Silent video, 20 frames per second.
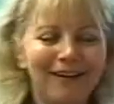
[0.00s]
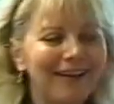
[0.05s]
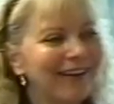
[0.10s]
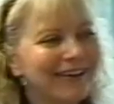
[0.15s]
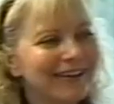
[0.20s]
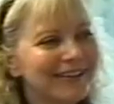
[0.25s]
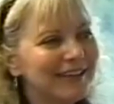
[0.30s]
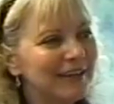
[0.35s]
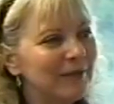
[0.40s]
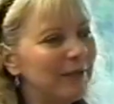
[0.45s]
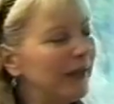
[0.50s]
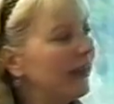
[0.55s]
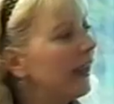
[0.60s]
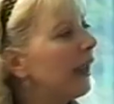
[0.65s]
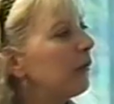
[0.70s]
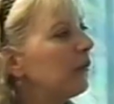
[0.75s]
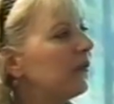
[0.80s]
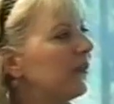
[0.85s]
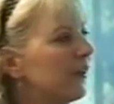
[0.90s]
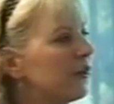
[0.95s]
because he
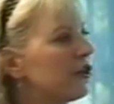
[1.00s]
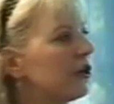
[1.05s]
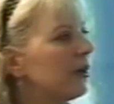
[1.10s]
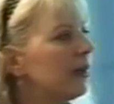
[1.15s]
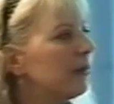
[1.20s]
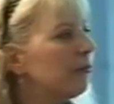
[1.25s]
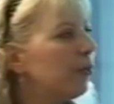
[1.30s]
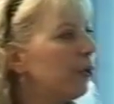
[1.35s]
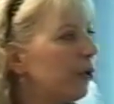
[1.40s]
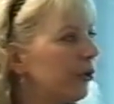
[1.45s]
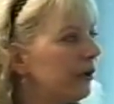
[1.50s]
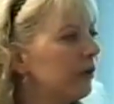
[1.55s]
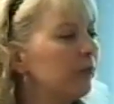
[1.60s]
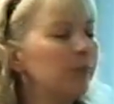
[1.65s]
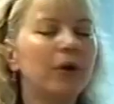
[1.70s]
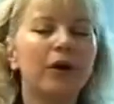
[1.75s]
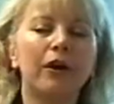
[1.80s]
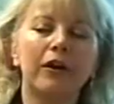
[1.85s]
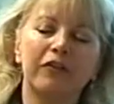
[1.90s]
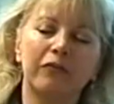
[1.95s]
became such an important
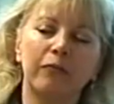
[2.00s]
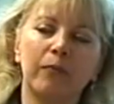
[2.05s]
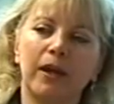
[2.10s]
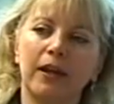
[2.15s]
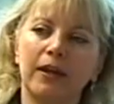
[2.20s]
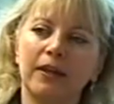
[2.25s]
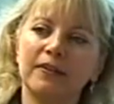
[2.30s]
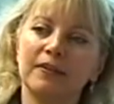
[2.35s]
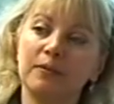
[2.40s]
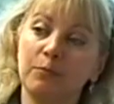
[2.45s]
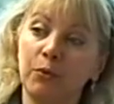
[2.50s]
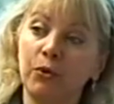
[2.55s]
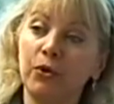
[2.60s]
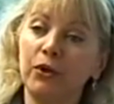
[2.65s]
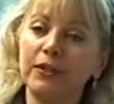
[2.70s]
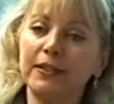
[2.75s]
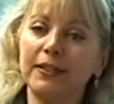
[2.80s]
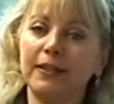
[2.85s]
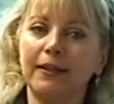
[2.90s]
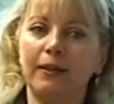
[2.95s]
part of my
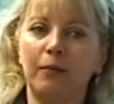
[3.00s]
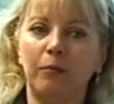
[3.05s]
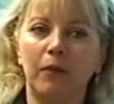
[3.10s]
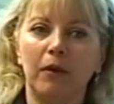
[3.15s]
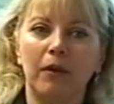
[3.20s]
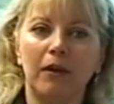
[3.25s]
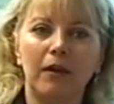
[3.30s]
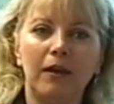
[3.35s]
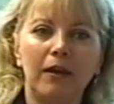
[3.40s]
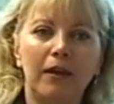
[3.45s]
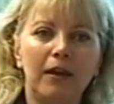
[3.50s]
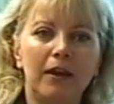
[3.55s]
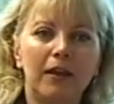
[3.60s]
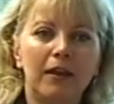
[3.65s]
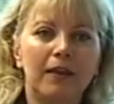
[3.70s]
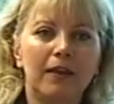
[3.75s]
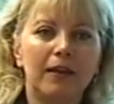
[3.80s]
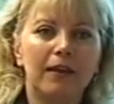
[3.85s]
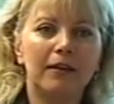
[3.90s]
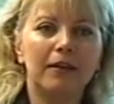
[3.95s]
support team
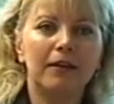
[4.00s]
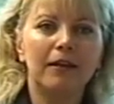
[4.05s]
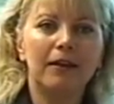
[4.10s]
that